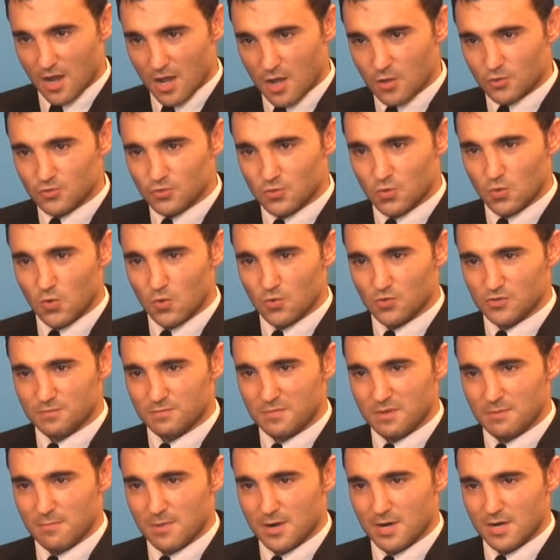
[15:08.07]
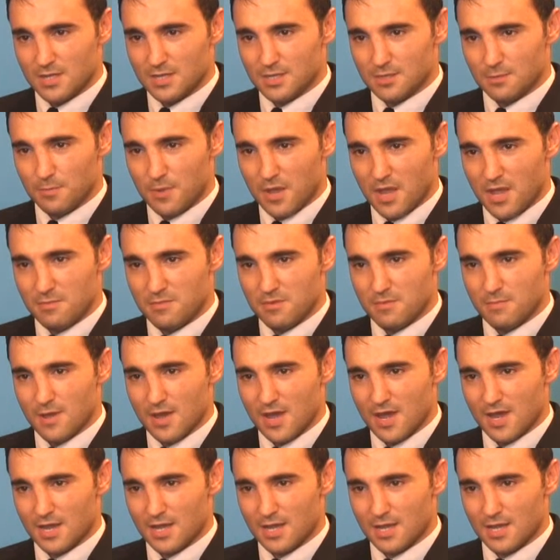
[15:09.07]
else who owes me money to pay me
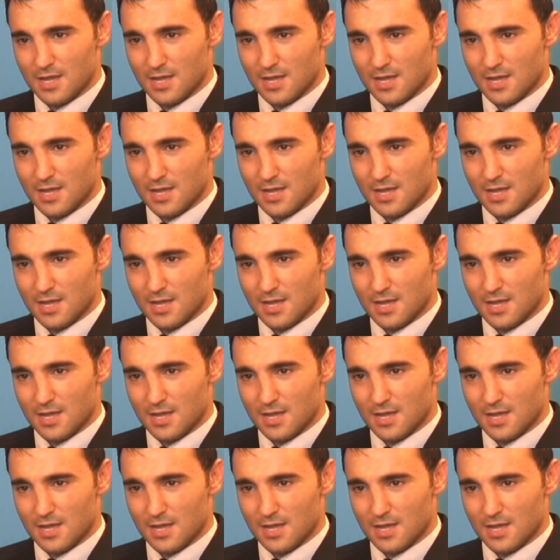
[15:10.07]
back.